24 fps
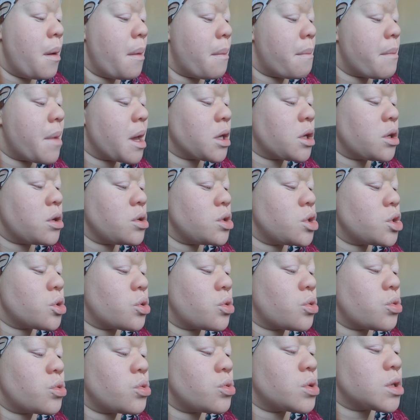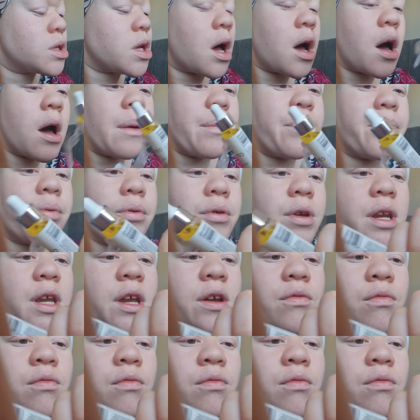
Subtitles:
my cuticles are pretty